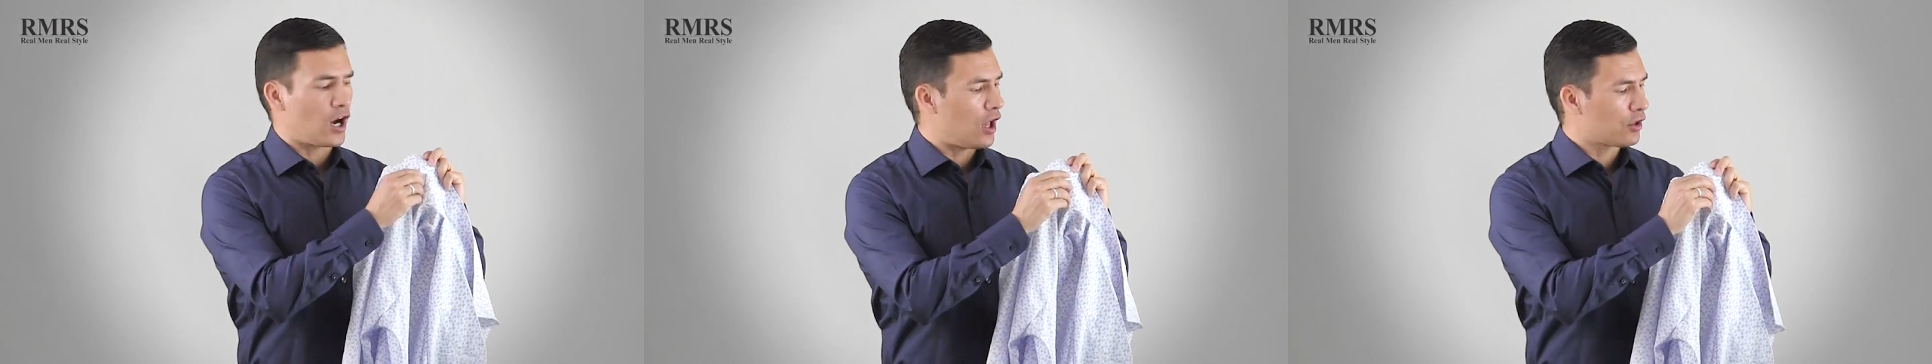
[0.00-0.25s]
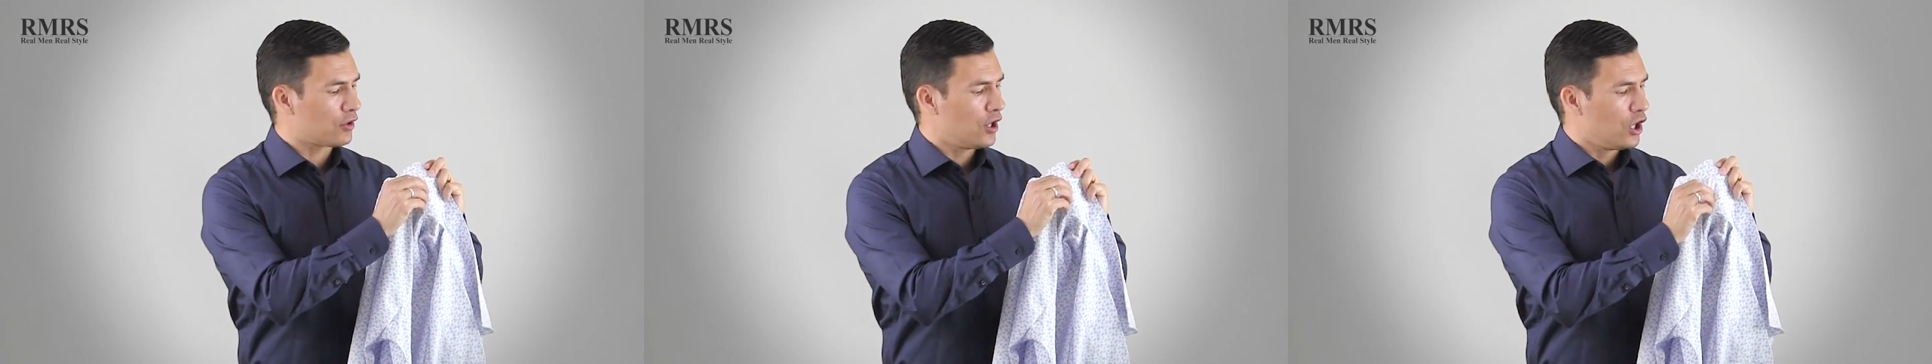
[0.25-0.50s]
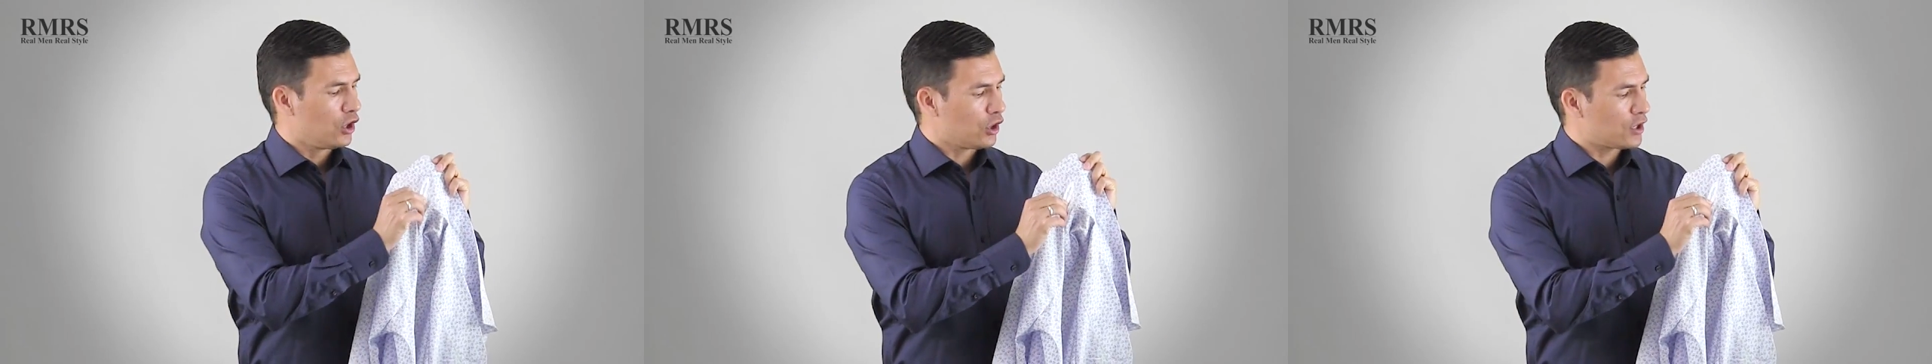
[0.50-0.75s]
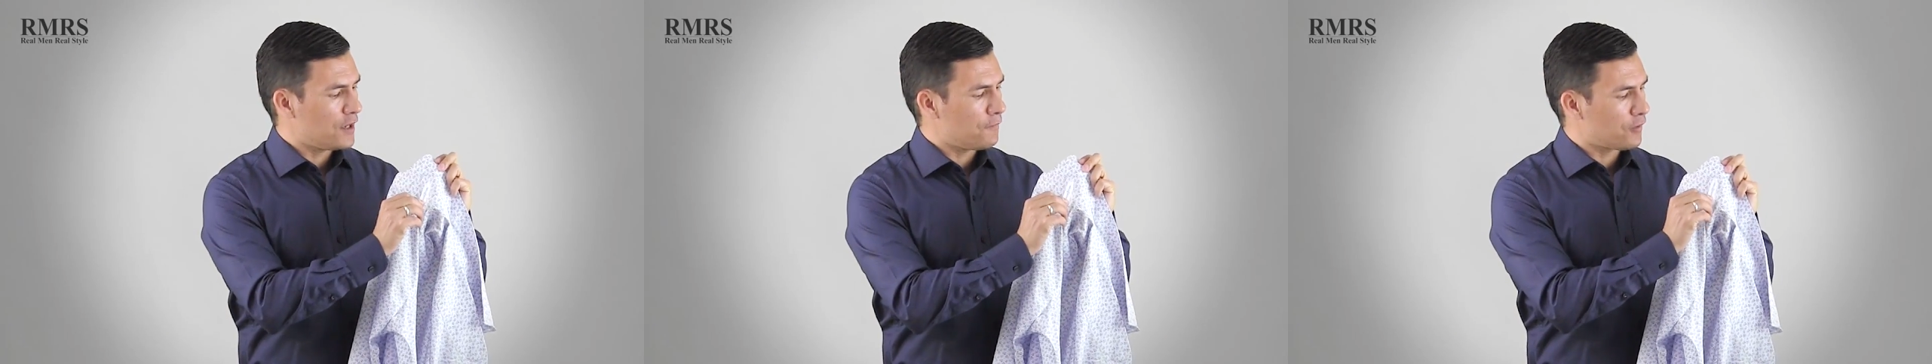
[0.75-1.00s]
collar,
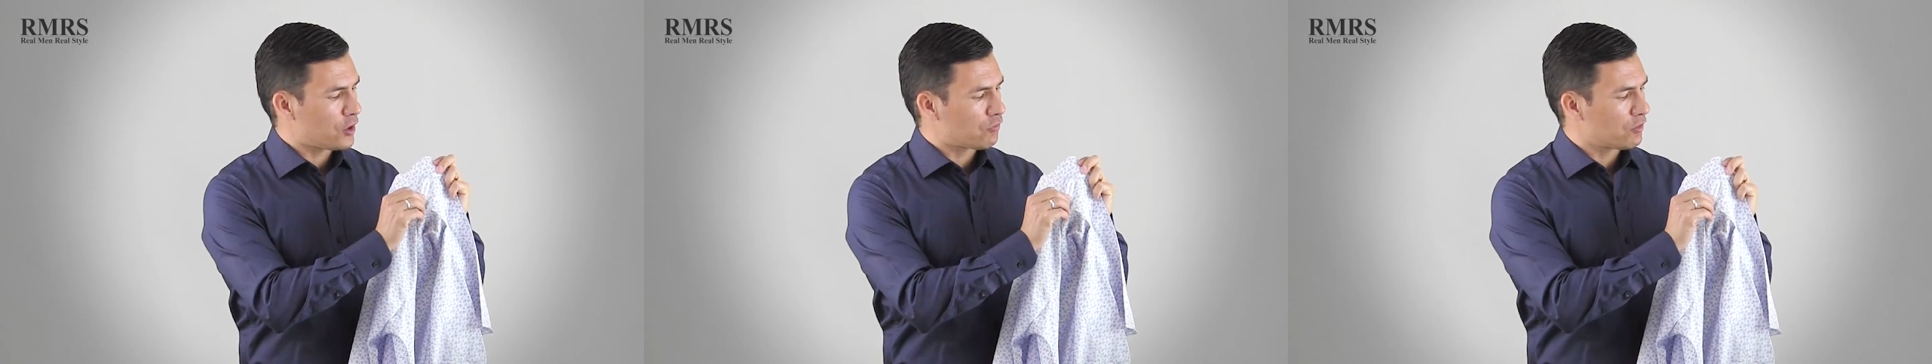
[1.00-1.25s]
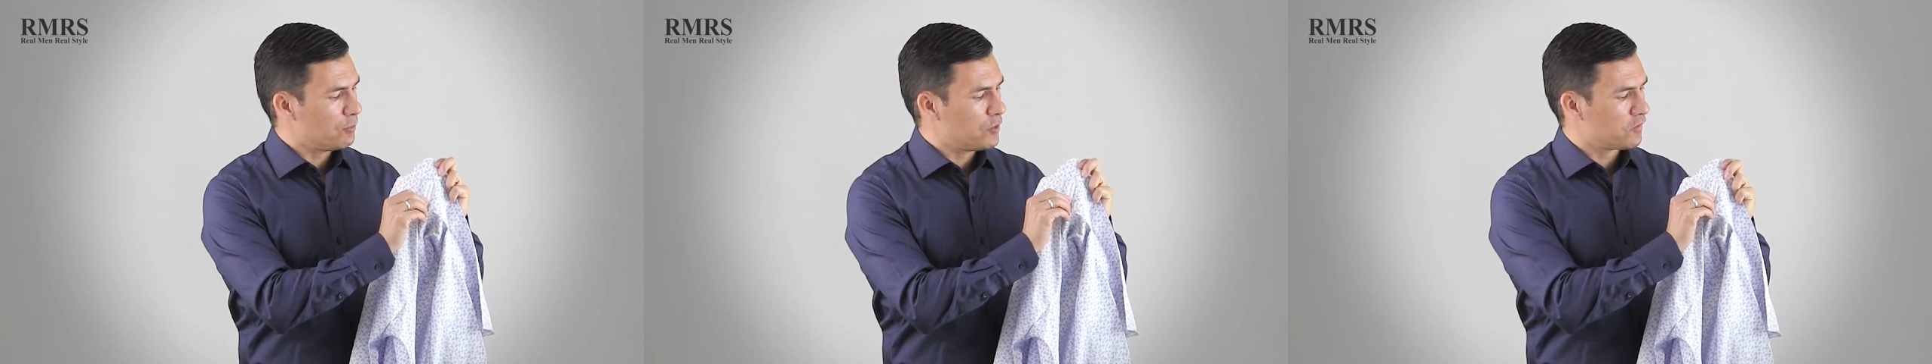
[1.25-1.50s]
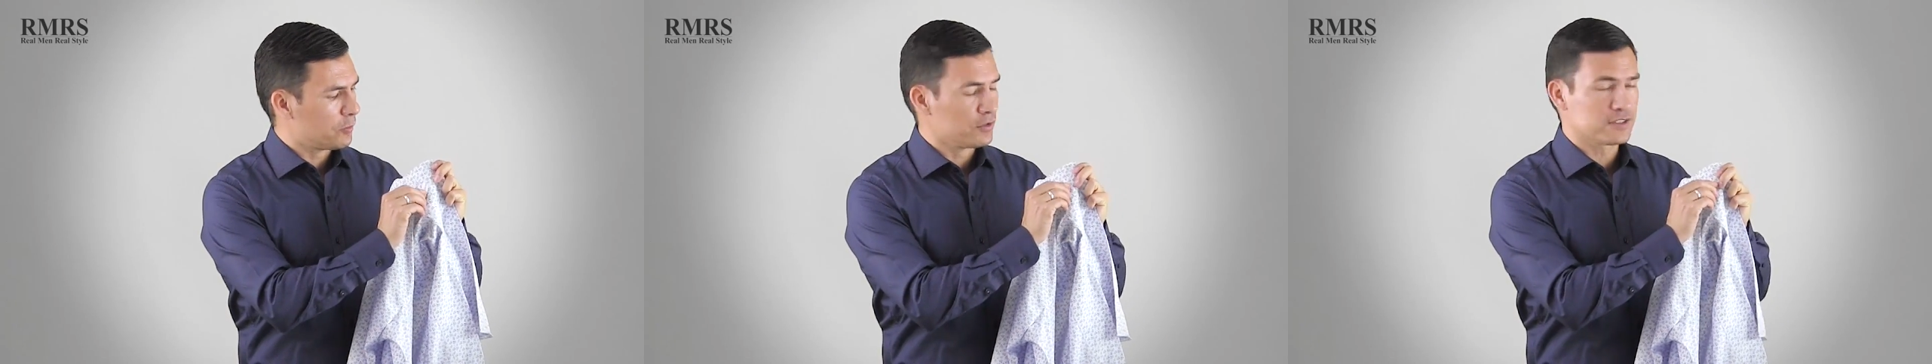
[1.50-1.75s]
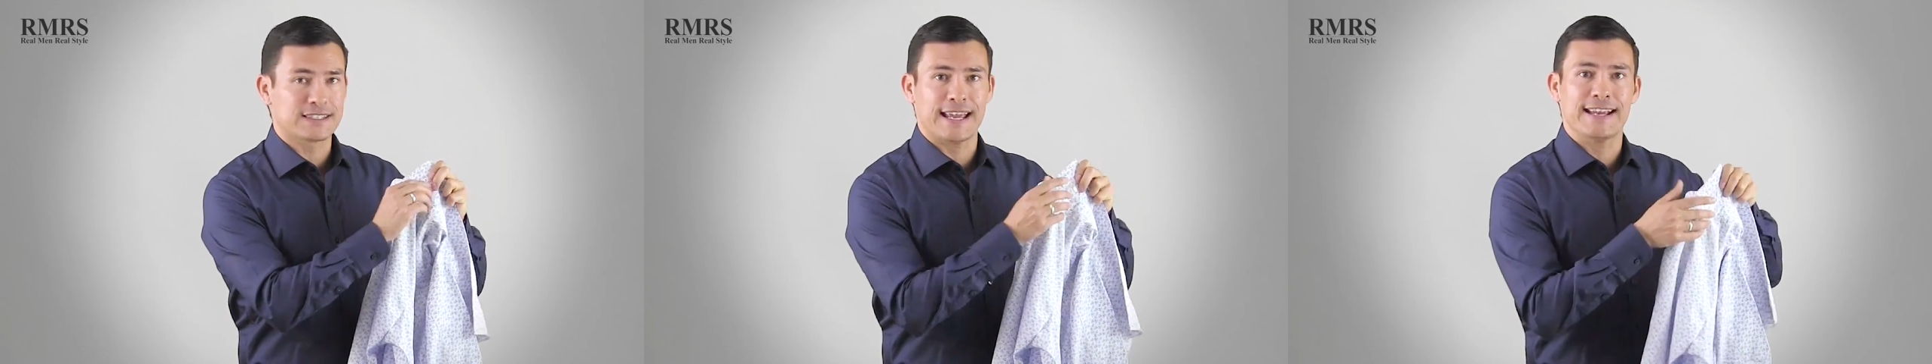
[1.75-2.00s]
looking for the
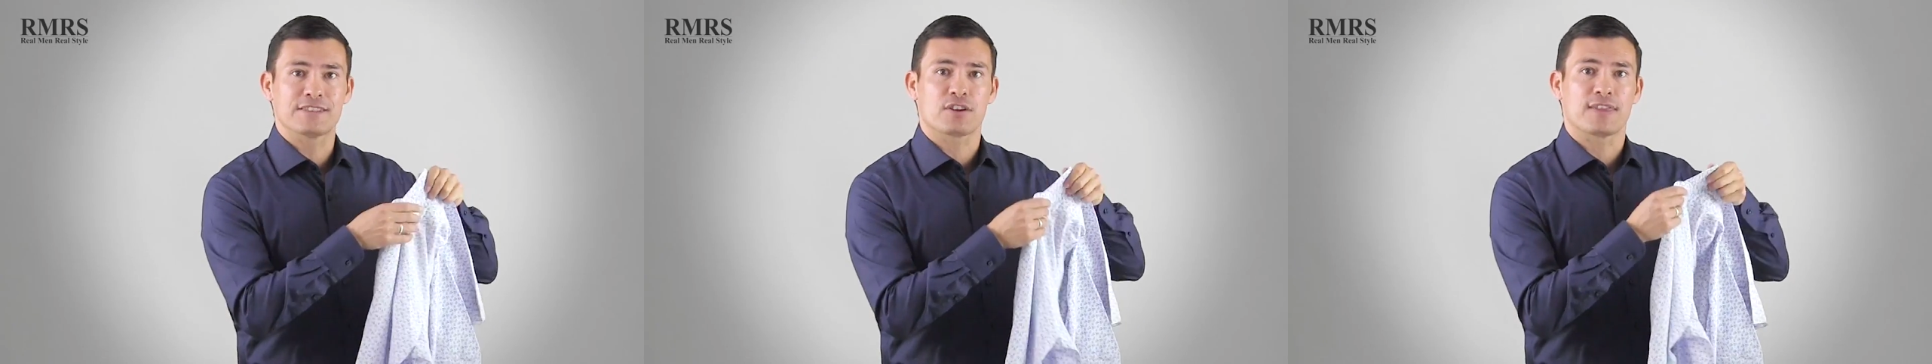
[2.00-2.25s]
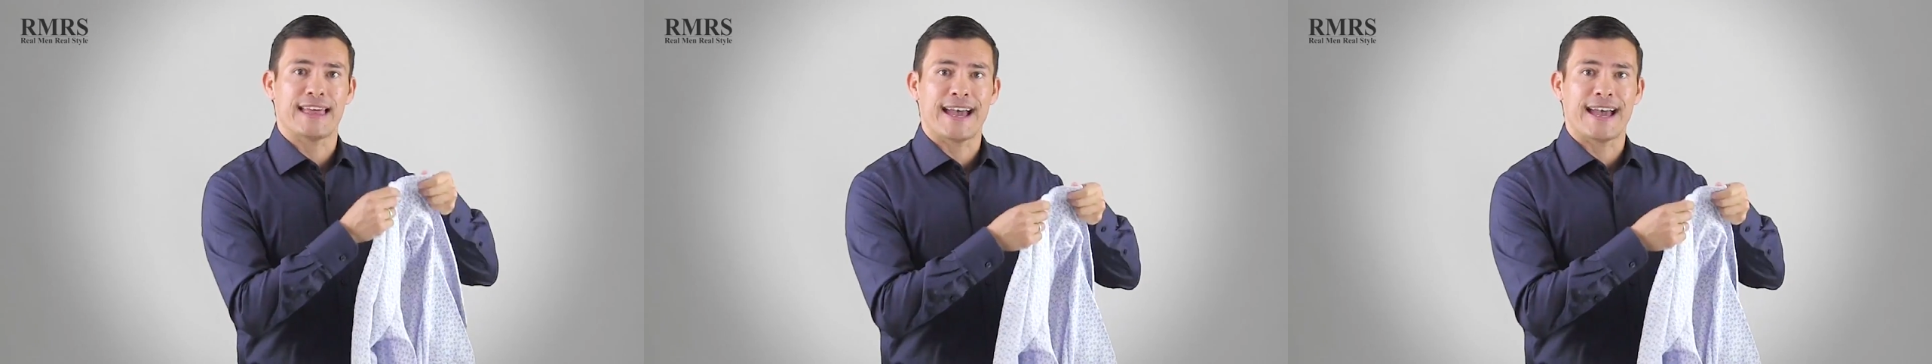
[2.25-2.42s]
removable stays.